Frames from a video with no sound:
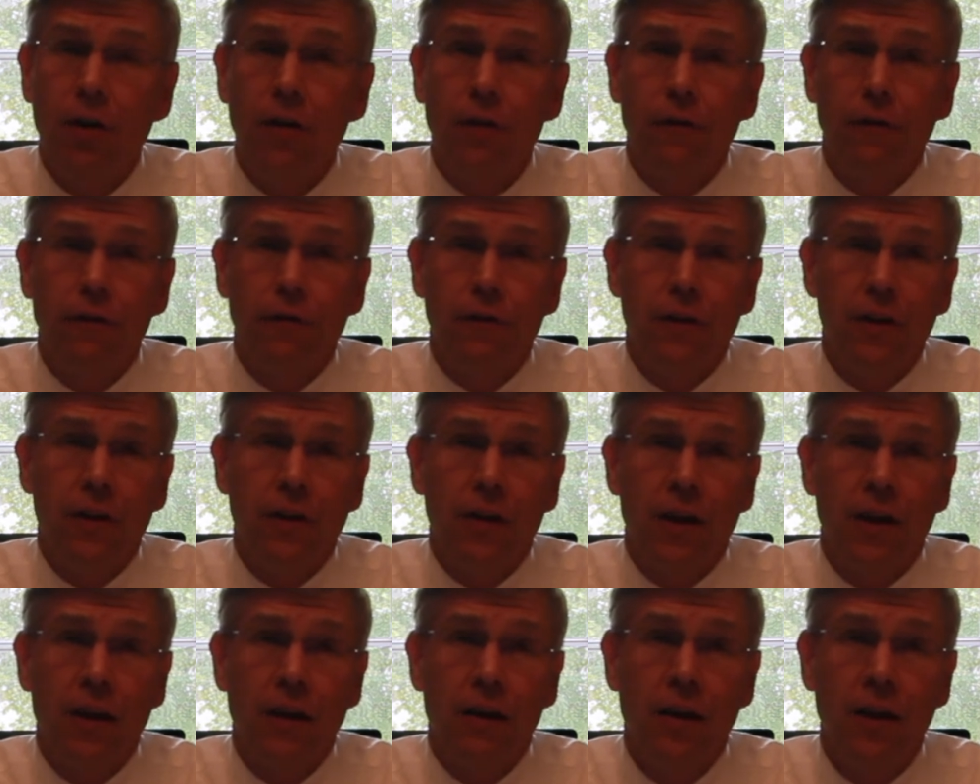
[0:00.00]
on their feet
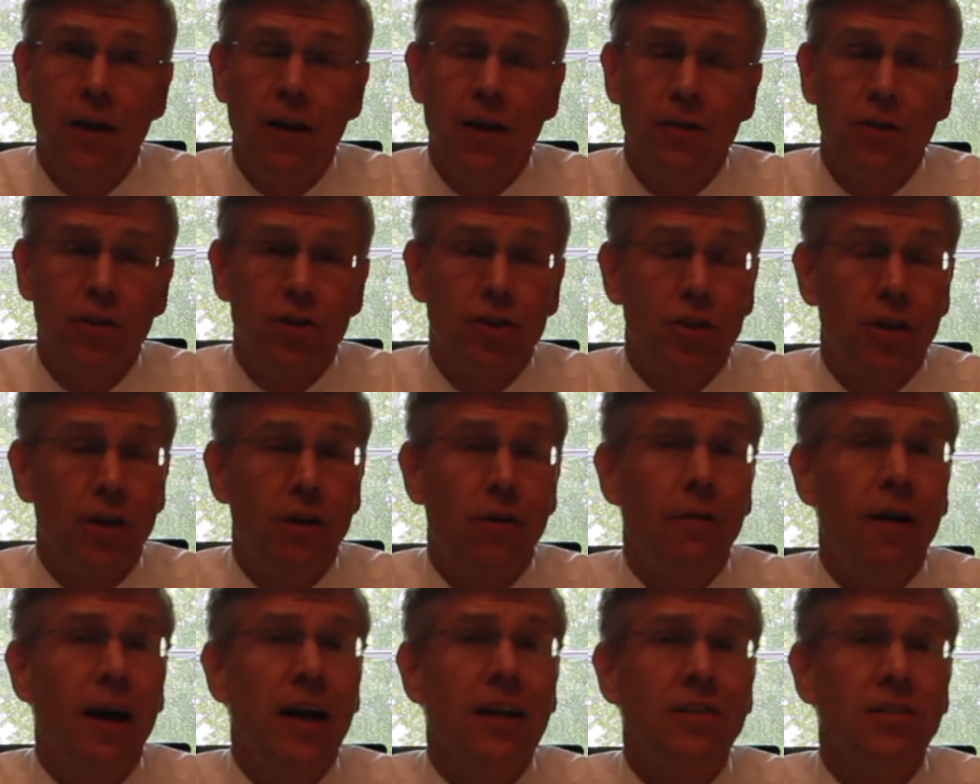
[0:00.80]
again. The
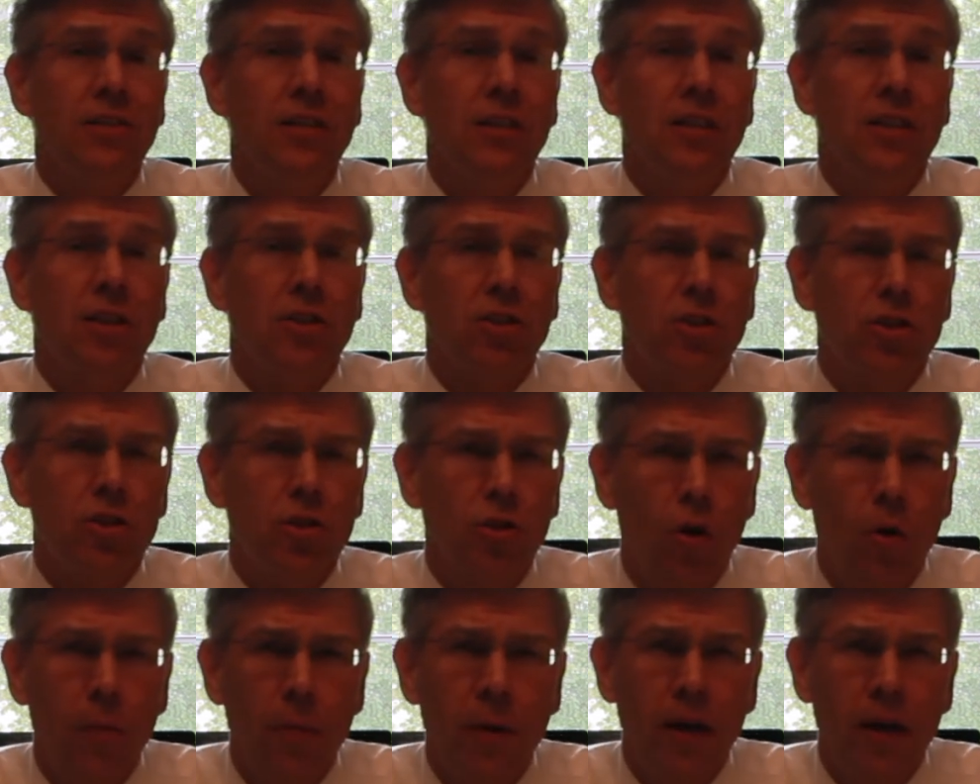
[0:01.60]
generosity that so